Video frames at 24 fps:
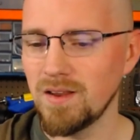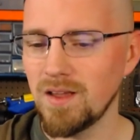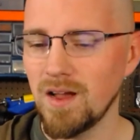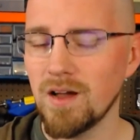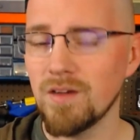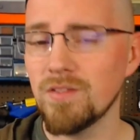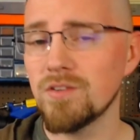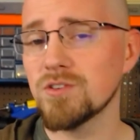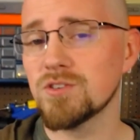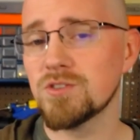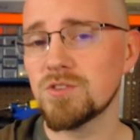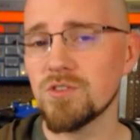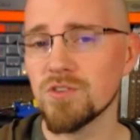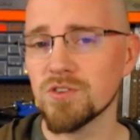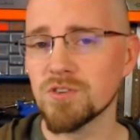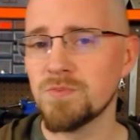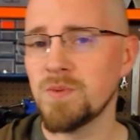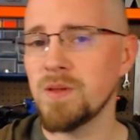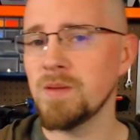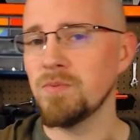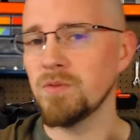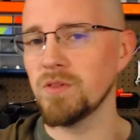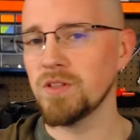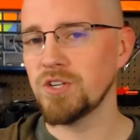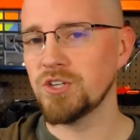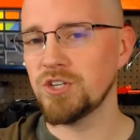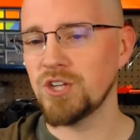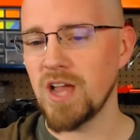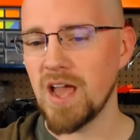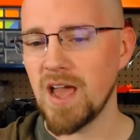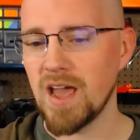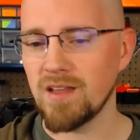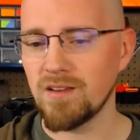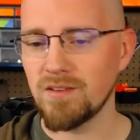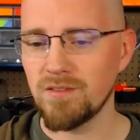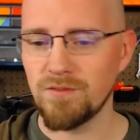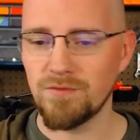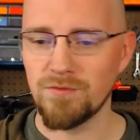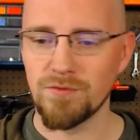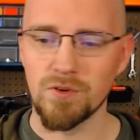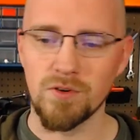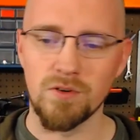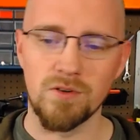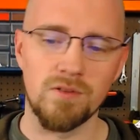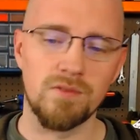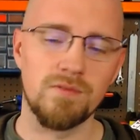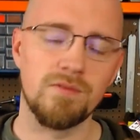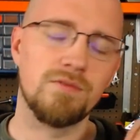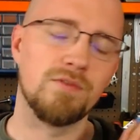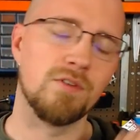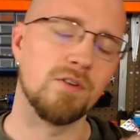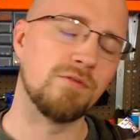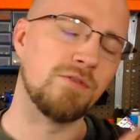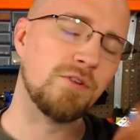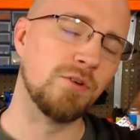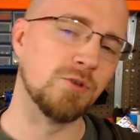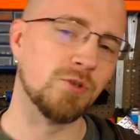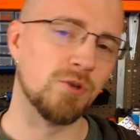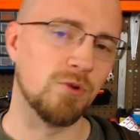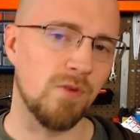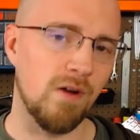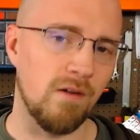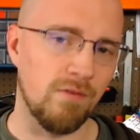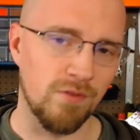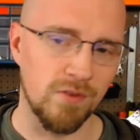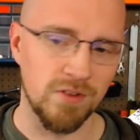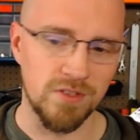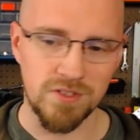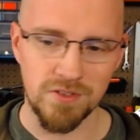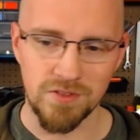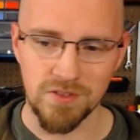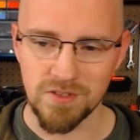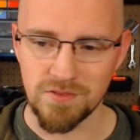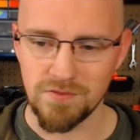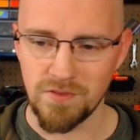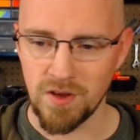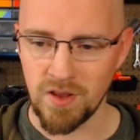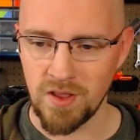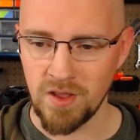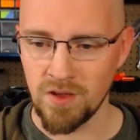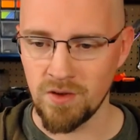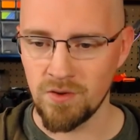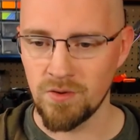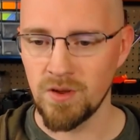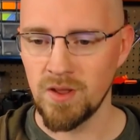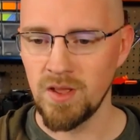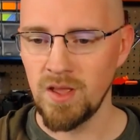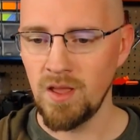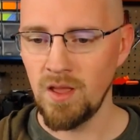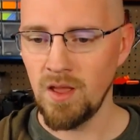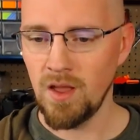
There's people in chat for future reference in this video.